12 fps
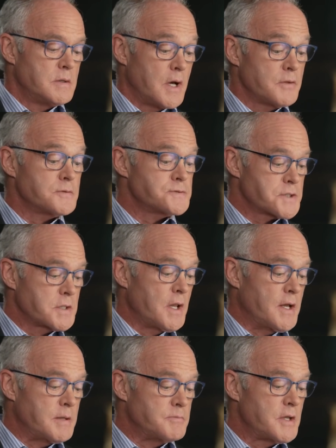"Others
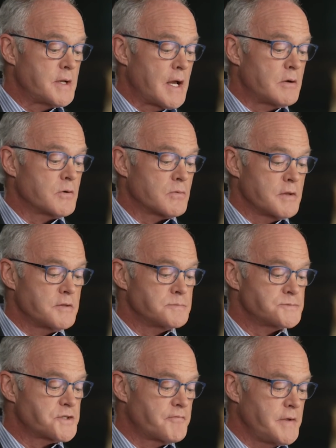claim that
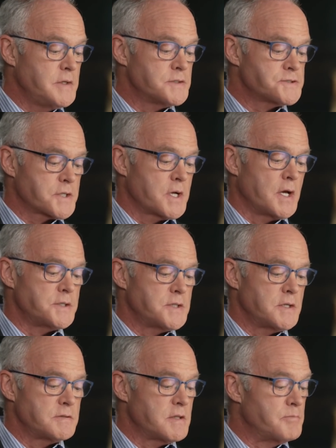algorithms feed us
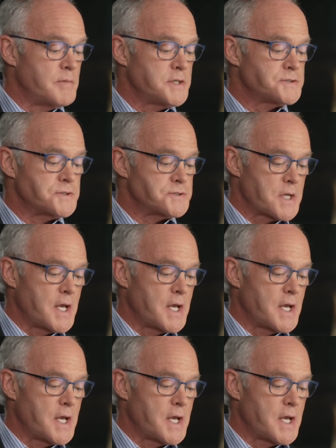content that makes us